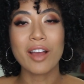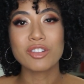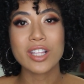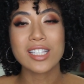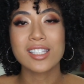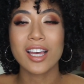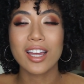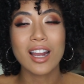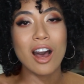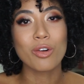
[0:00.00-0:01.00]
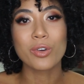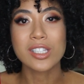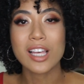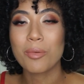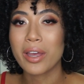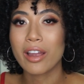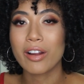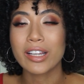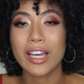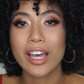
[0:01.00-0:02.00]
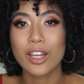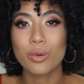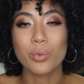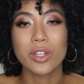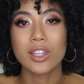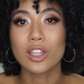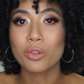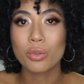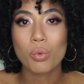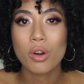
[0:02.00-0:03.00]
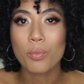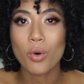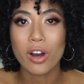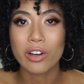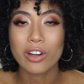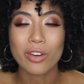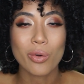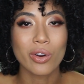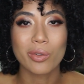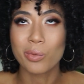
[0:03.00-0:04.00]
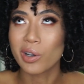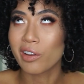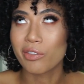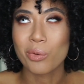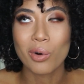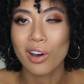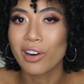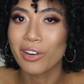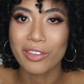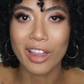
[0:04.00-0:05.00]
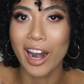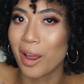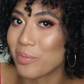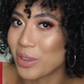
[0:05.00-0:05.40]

after that's done, I'll rinse out my hair again with lukewarm water or whatever water that I'm